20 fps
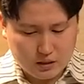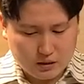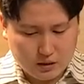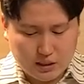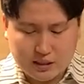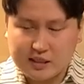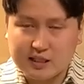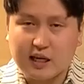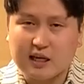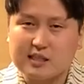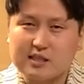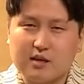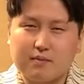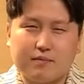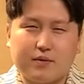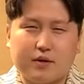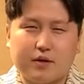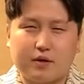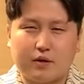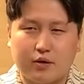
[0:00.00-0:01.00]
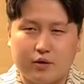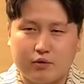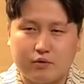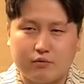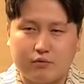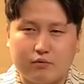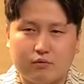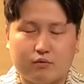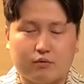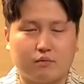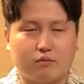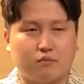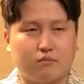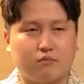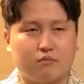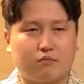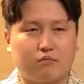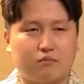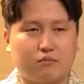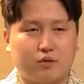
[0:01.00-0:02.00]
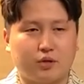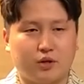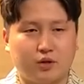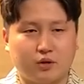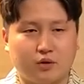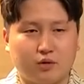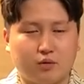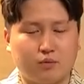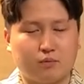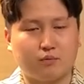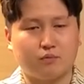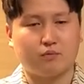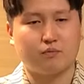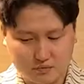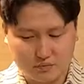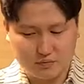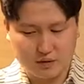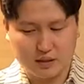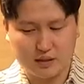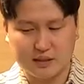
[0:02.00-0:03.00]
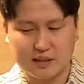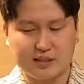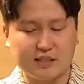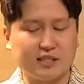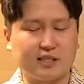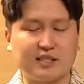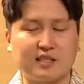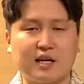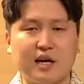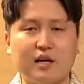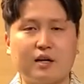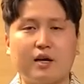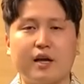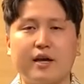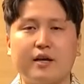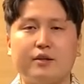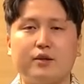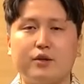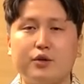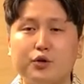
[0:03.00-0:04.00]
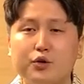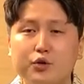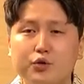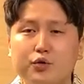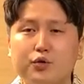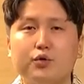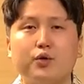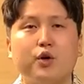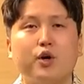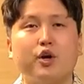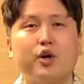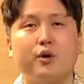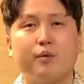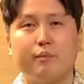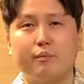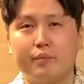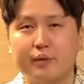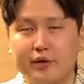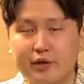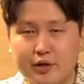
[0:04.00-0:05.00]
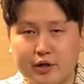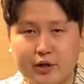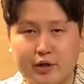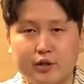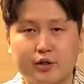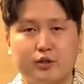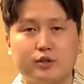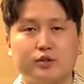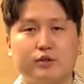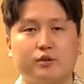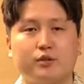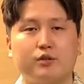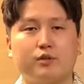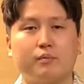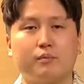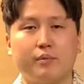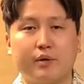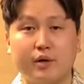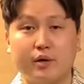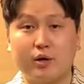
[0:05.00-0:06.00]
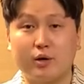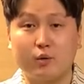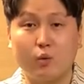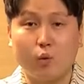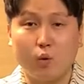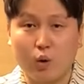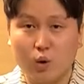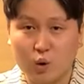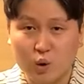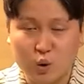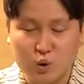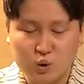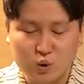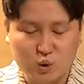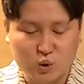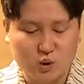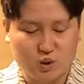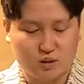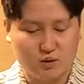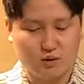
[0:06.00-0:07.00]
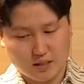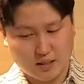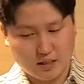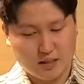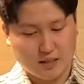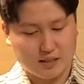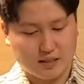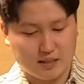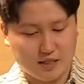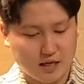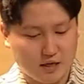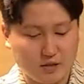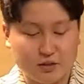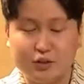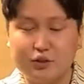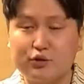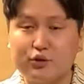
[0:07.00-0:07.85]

it's not something new, you know. This is not a new beer to the beer world. It's not a new